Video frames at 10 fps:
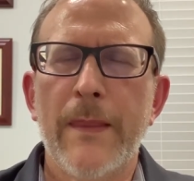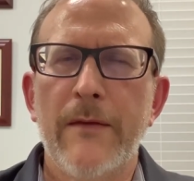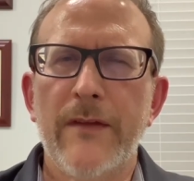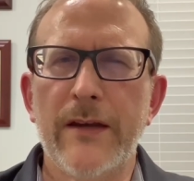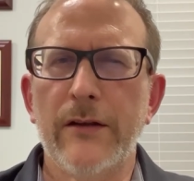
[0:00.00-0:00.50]

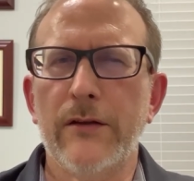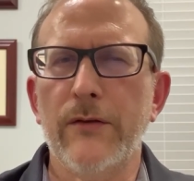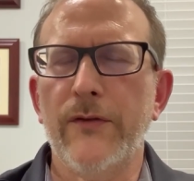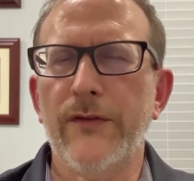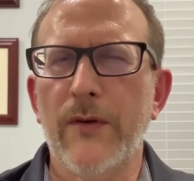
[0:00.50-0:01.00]
That
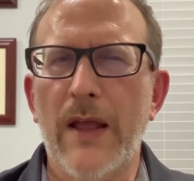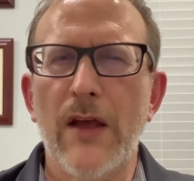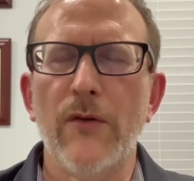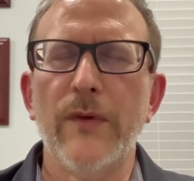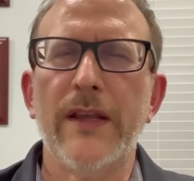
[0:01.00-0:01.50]
includes,
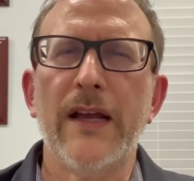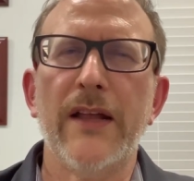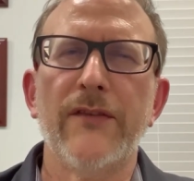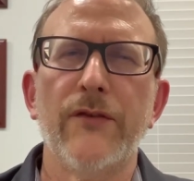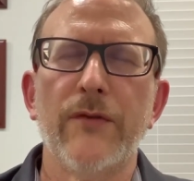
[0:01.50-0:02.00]
how do we
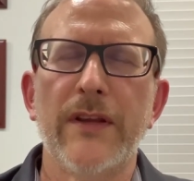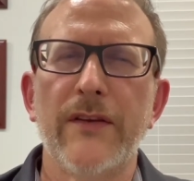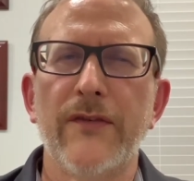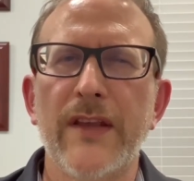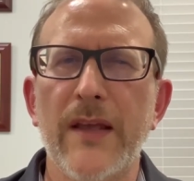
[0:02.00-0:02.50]
concentrate the
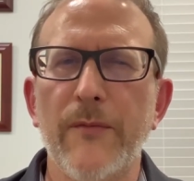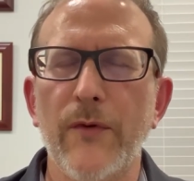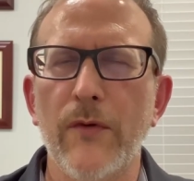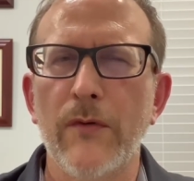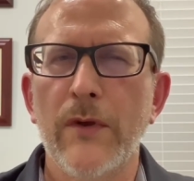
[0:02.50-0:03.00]

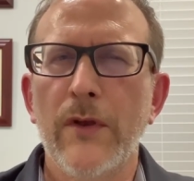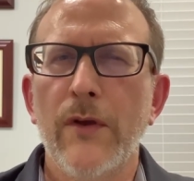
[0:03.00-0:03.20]
sample?